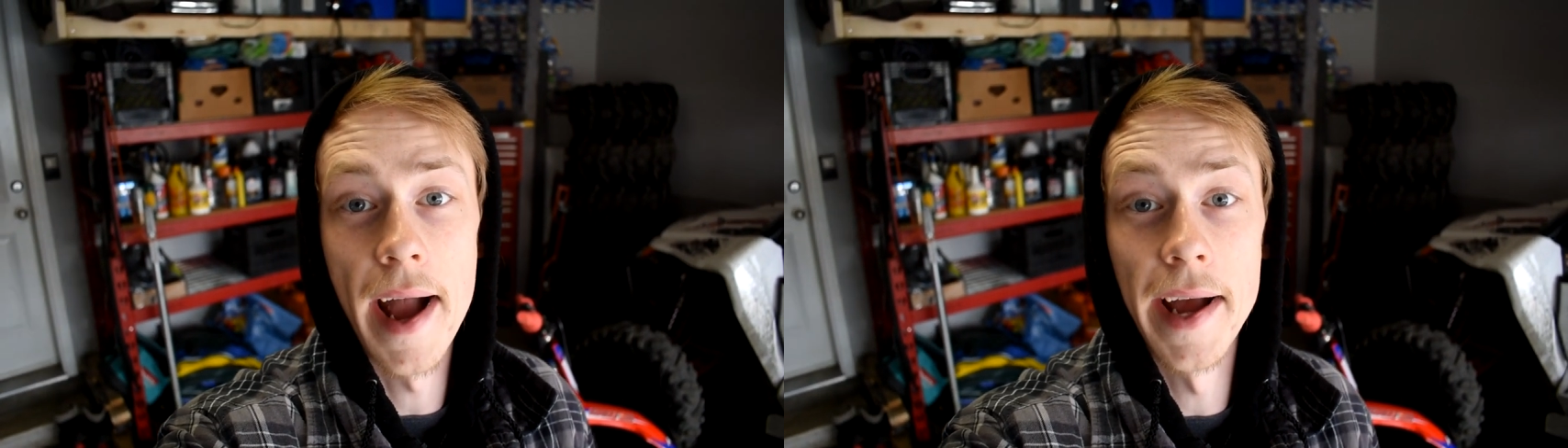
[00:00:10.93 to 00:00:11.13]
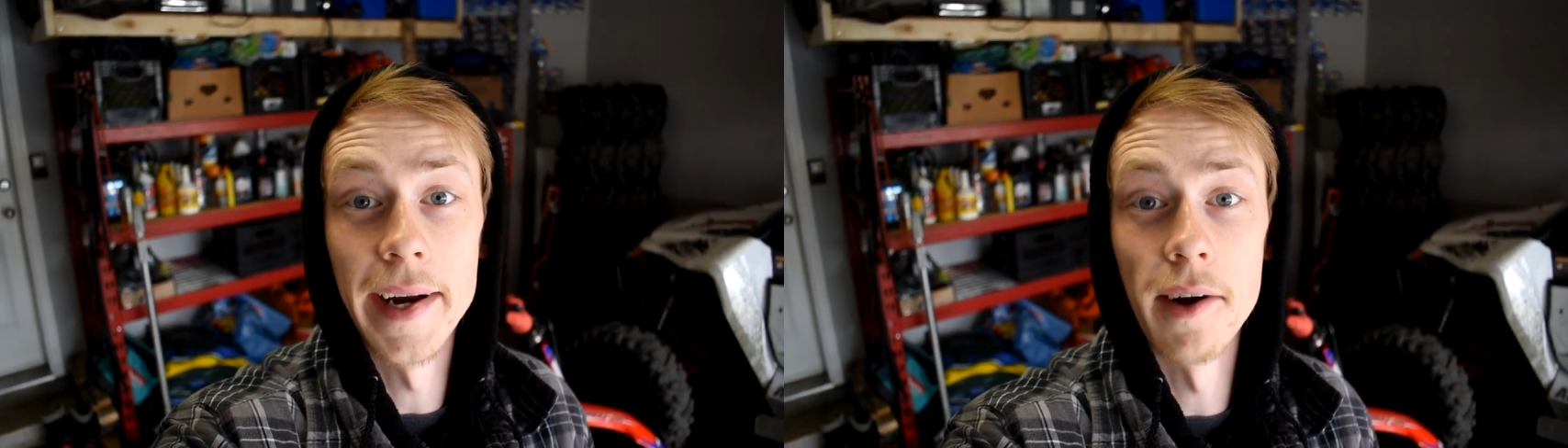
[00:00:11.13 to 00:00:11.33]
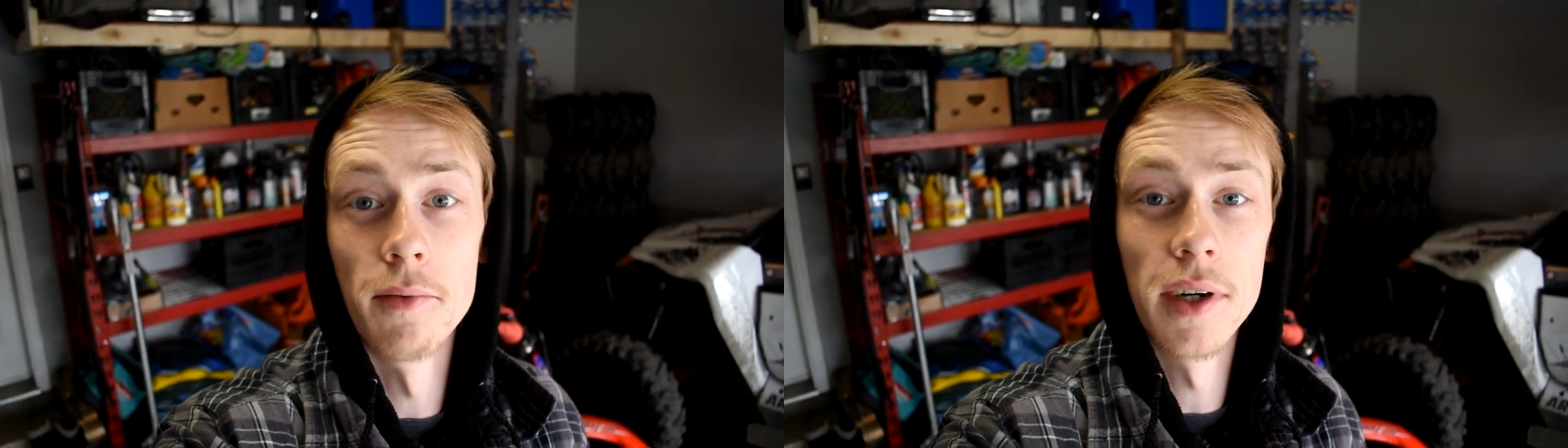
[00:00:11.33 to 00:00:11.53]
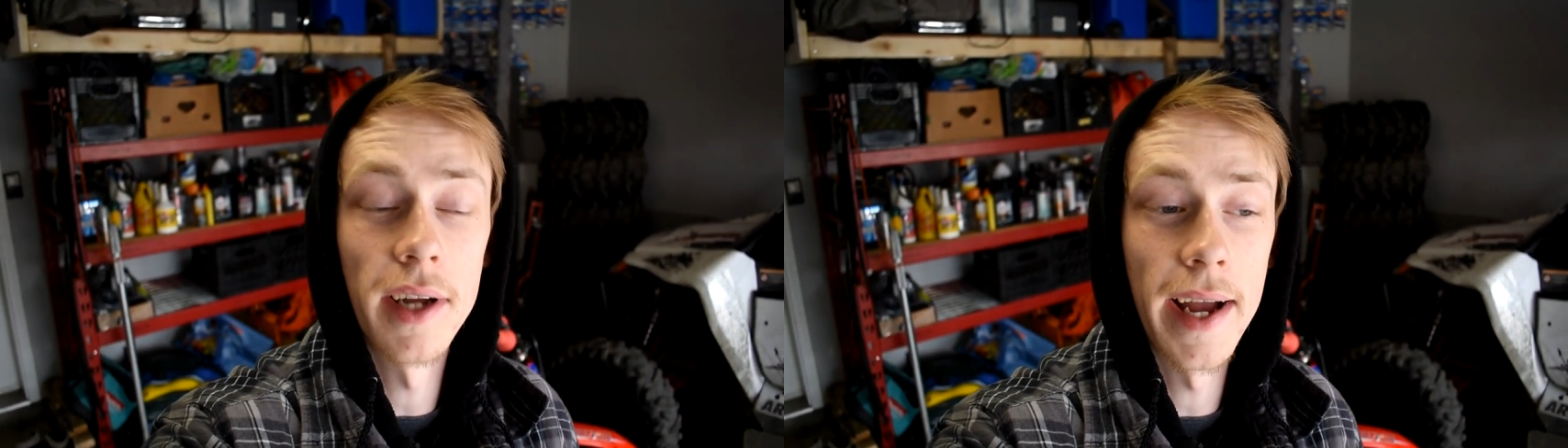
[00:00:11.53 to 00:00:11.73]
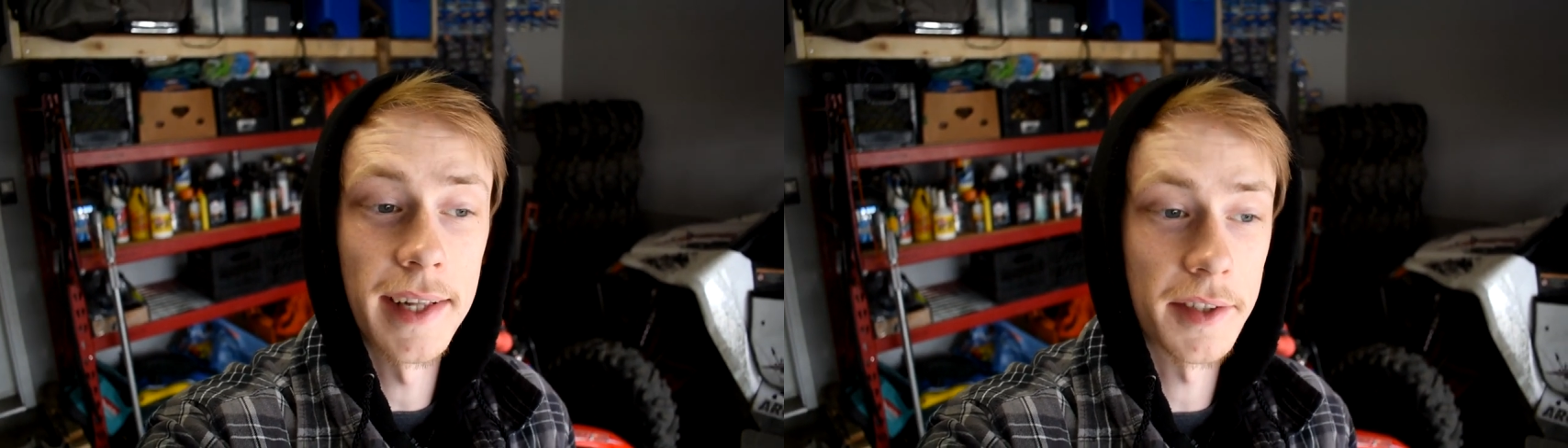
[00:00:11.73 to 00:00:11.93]
and I
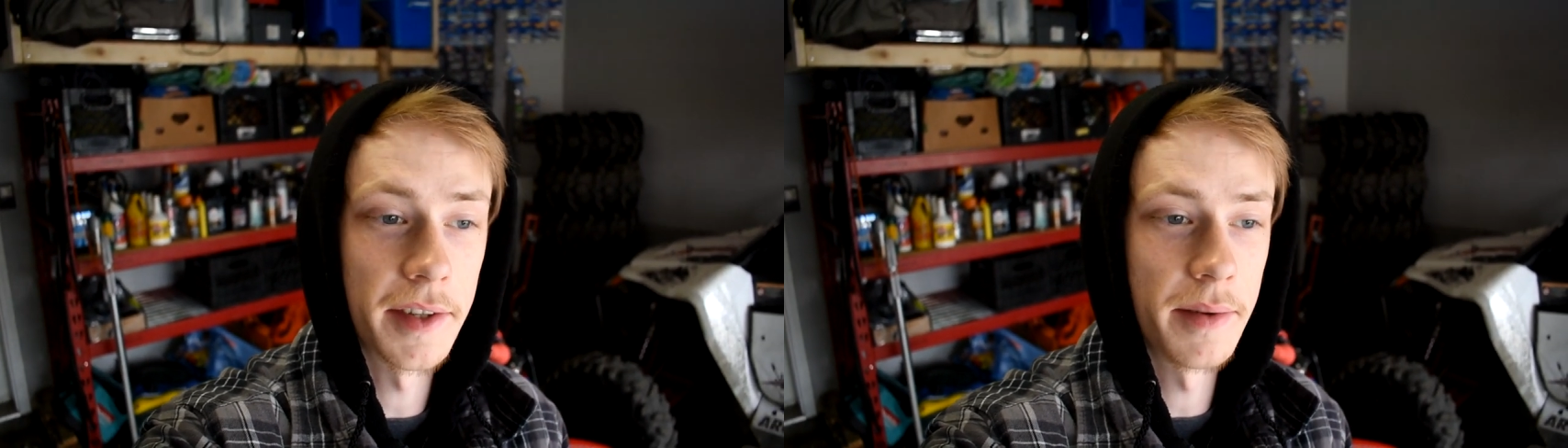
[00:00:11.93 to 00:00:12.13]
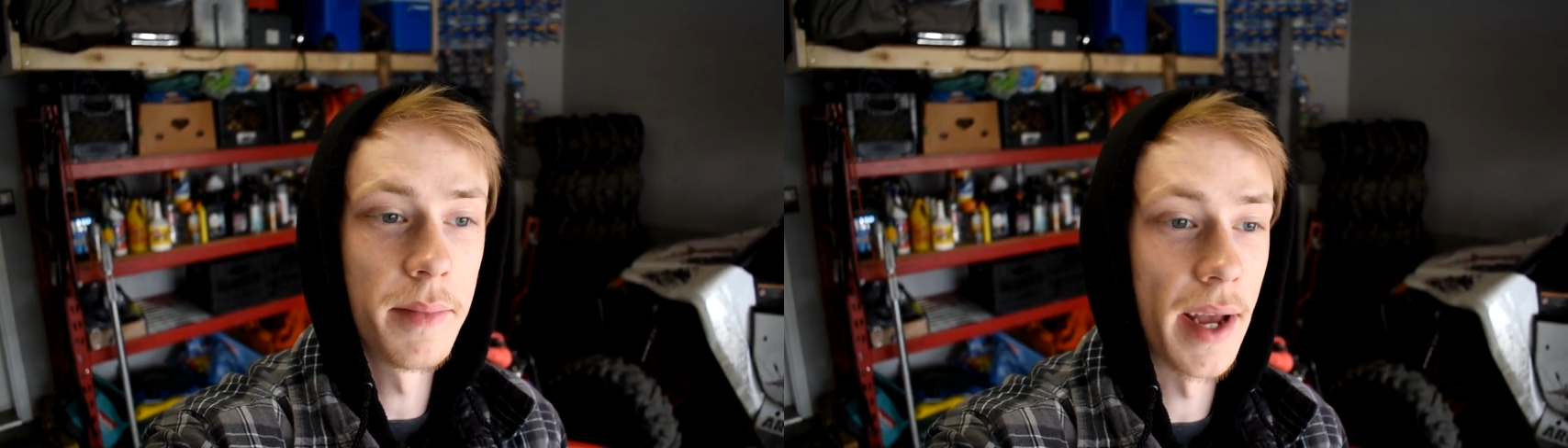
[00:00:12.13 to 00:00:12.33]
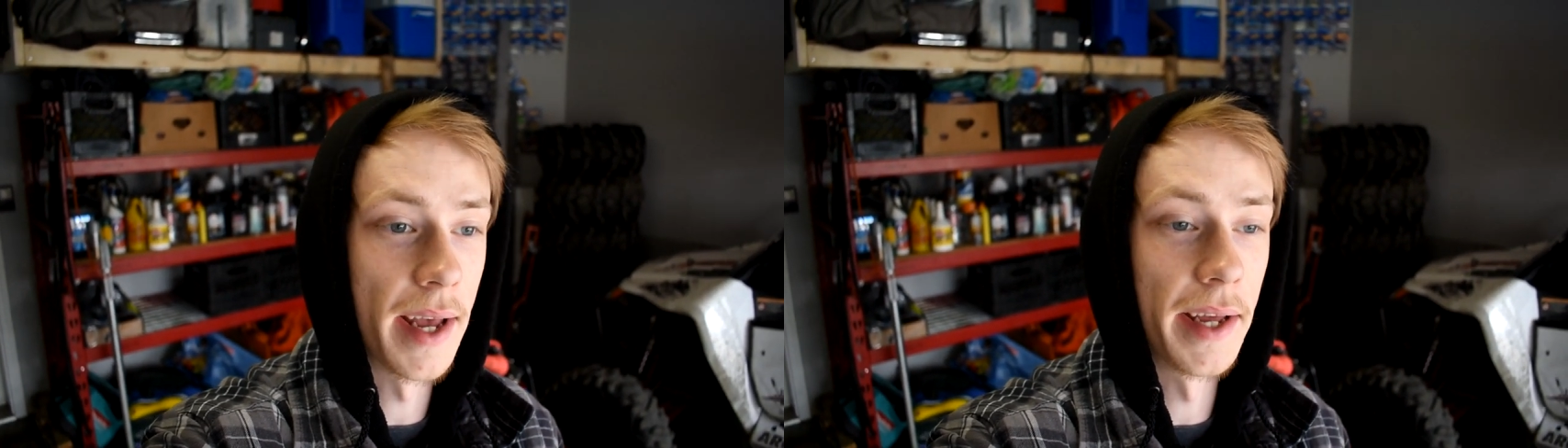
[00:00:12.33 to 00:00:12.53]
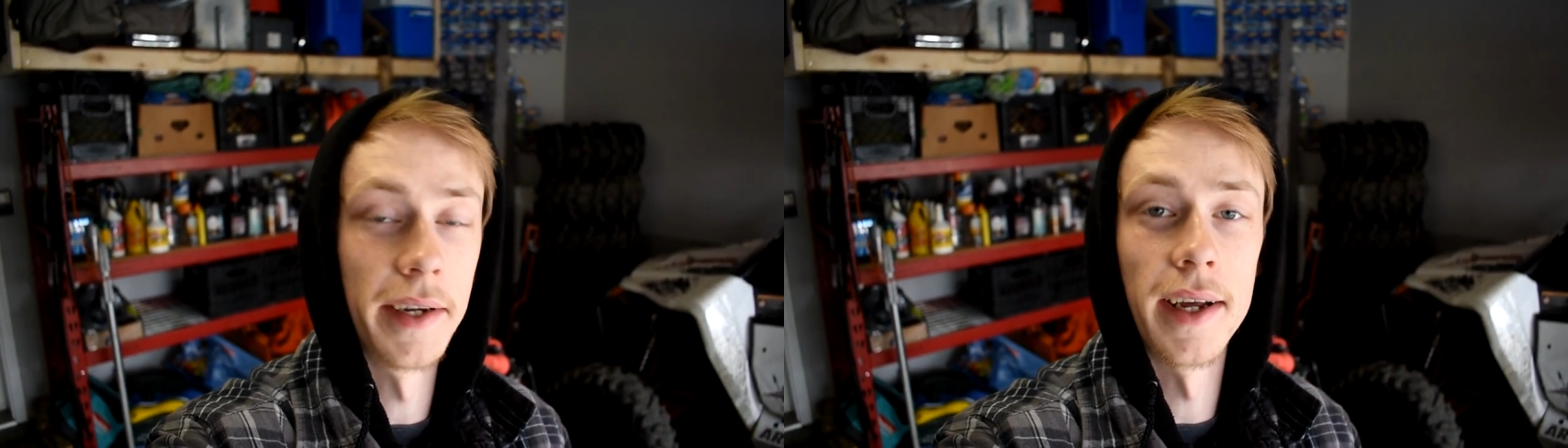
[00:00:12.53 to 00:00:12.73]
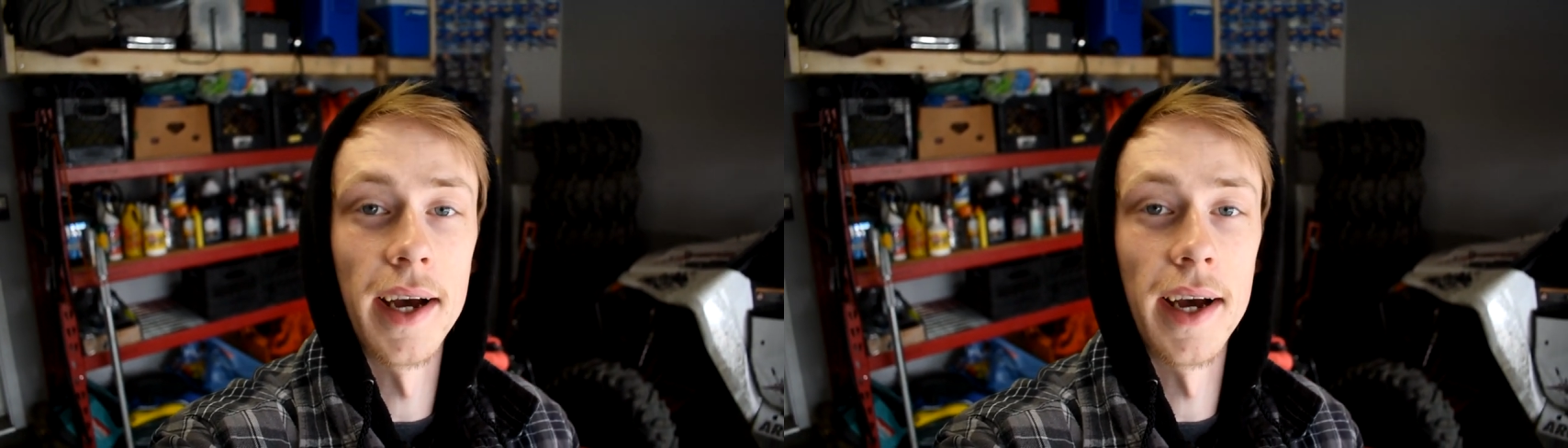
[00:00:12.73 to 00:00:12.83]
will answer them and